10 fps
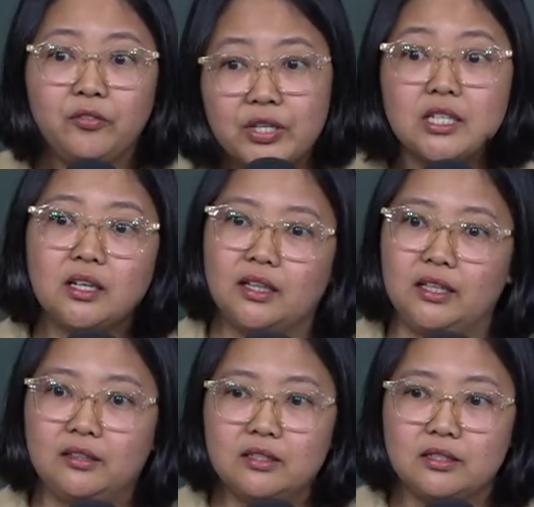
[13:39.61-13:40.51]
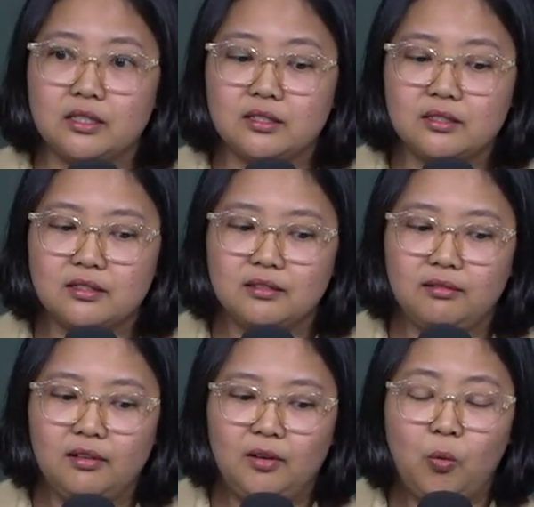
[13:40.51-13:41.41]
Physical illnesses.
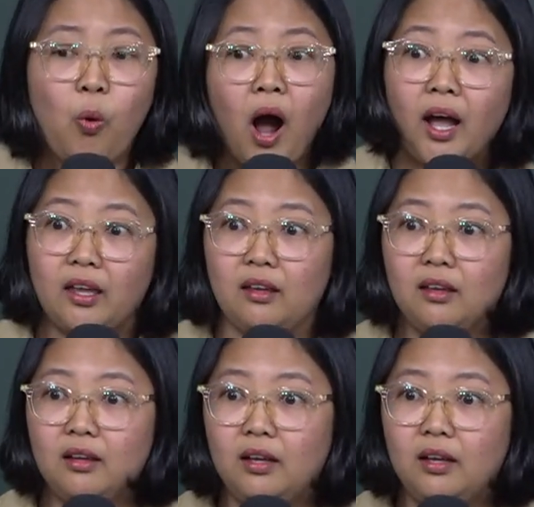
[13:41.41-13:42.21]
Why?